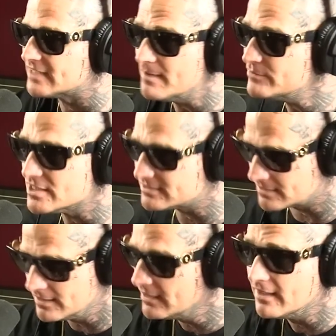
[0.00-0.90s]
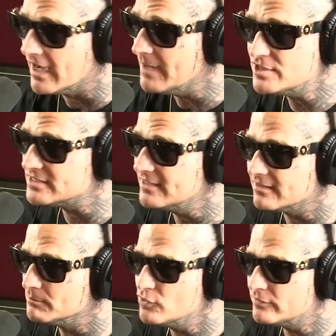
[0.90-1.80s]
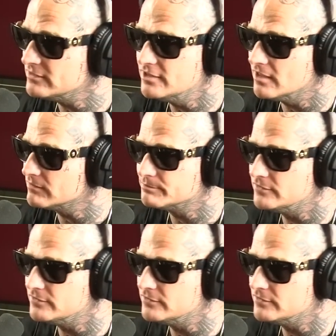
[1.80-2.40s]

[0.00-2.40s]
Designing. I'm just here moving, you know,